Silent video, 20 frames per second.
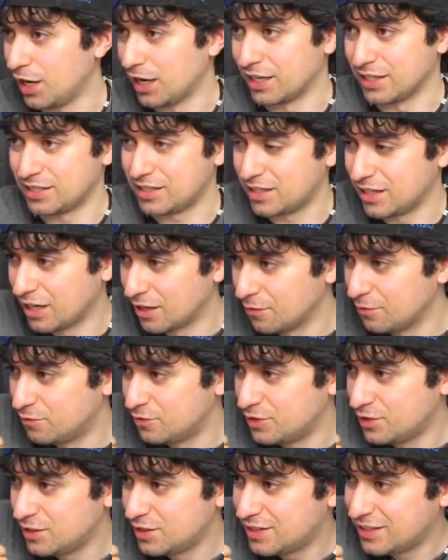like instead of
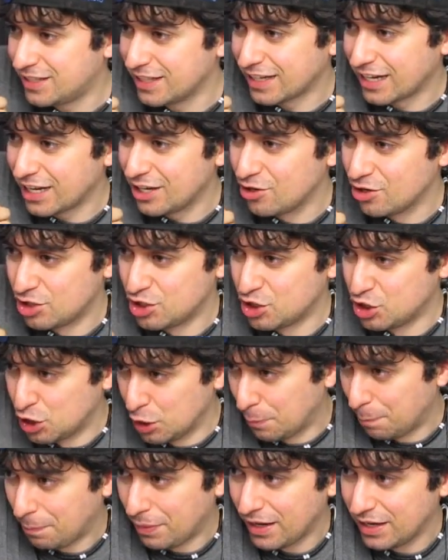sticking your
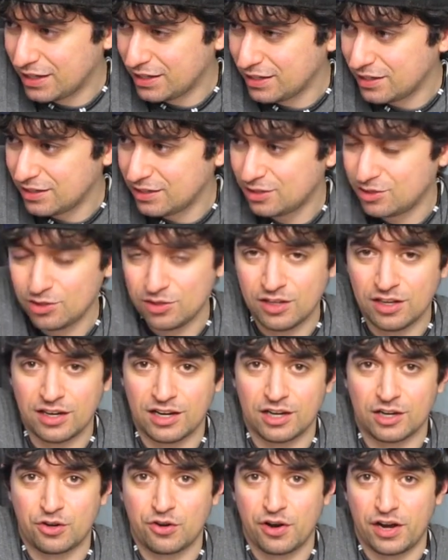chip in to the